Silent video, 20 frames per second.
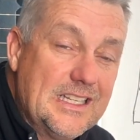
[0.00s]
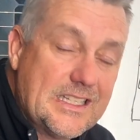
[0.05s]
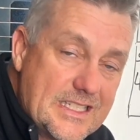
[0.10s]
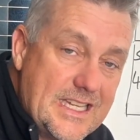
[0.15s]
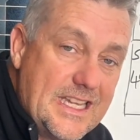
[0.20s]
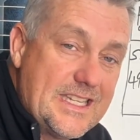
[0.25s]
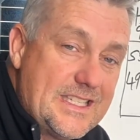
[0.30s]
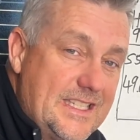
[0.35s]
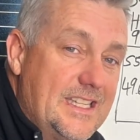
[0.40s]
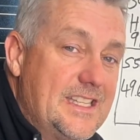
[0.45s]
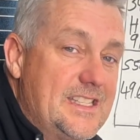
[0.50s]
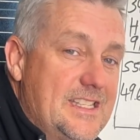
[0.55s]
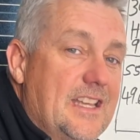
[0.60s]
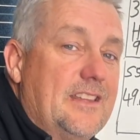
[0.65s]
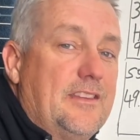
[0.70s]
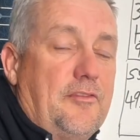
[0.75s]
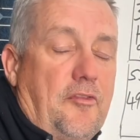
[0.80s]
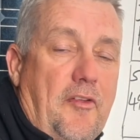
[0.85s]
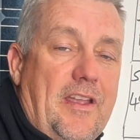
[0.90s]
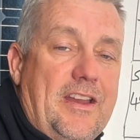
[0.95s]
testings here
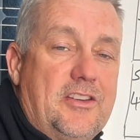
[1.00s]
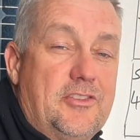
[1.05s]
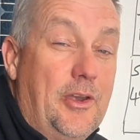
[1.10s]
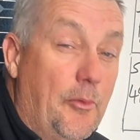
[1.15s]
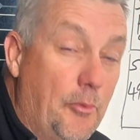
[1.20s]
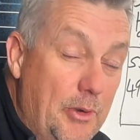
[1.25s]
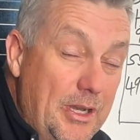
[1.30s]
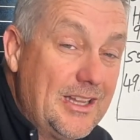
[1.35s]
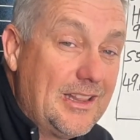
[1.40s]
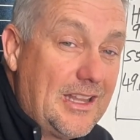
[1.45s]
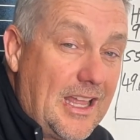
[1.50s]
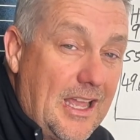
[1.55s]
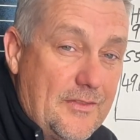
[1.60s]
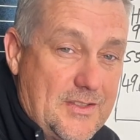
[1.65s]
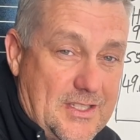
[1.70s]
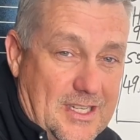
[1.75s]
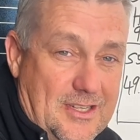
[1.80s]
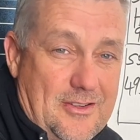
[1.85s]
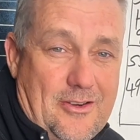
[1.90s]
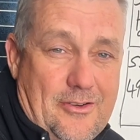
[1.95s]
at the factory, a real life
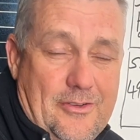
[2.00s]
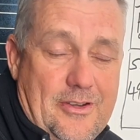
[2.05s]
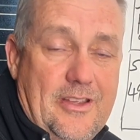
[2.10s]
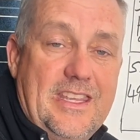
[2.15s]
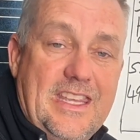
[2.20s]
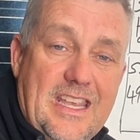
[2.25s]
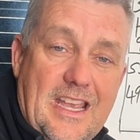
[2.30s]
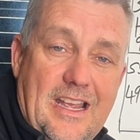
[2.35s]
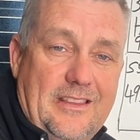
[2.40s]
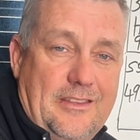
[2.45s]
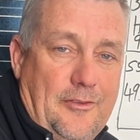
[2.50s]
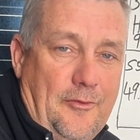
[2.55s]
scenario here at